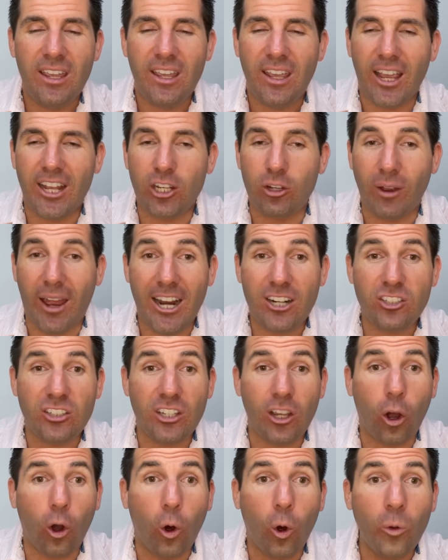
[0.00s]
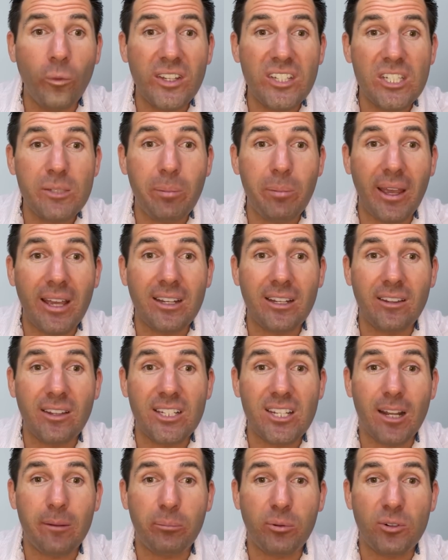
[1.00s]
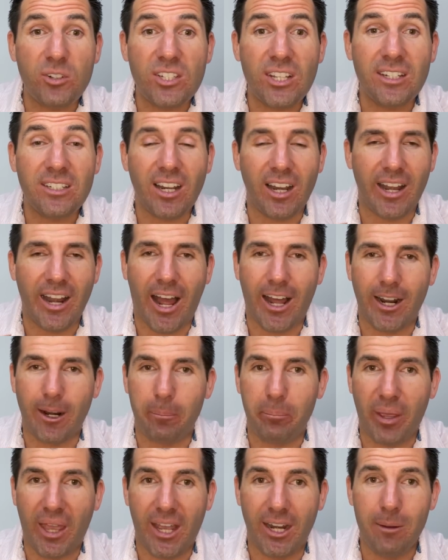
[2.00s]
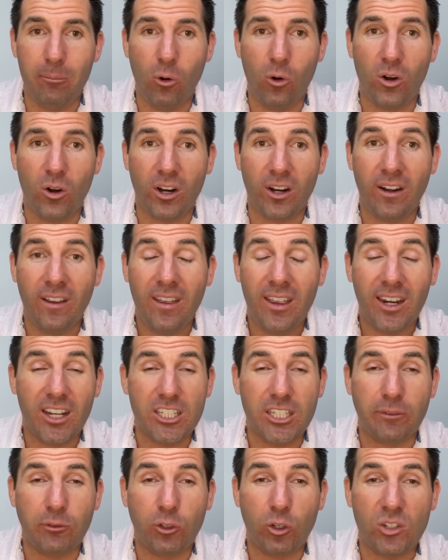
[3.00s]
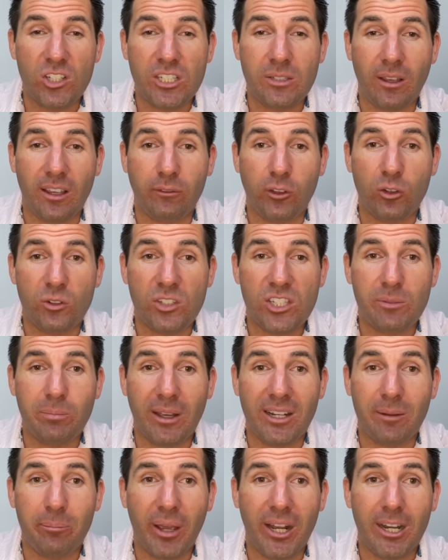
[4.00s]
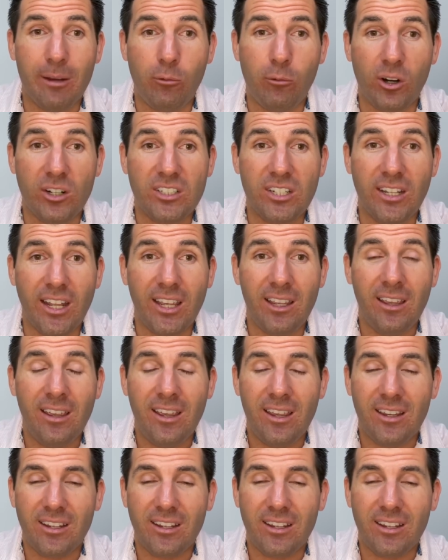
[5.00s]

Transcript: and you actually only spend the 10%, not a penny more, because if you if you spend a penny more today,